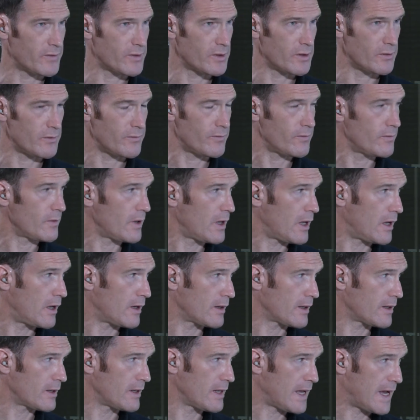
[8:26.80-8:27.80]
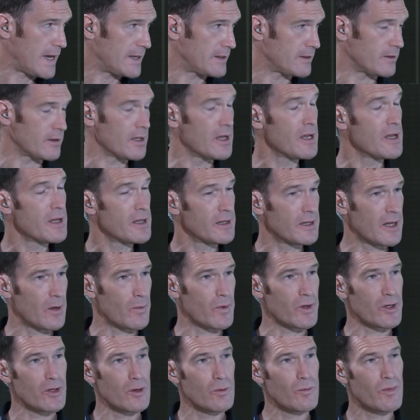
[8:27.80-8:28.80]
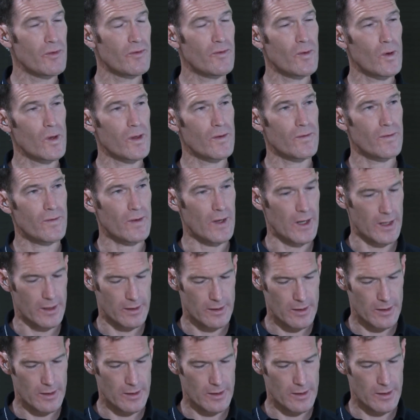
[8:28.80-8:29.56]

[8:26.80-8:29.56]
to uh, handle. Now, we knew before the flight